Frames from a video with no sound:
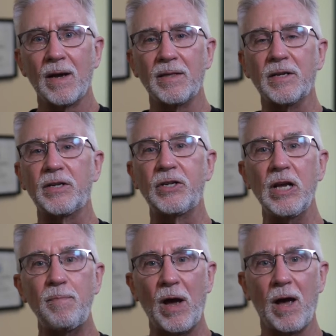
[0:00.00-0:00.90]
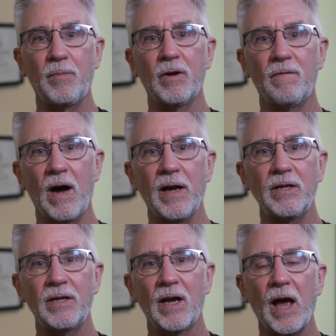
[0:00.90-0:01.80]
The CPAP
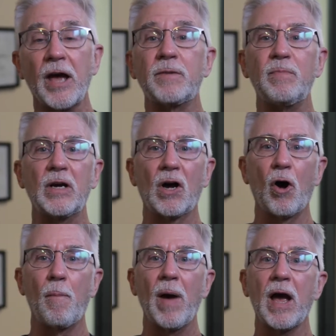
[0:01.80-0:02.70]
device has become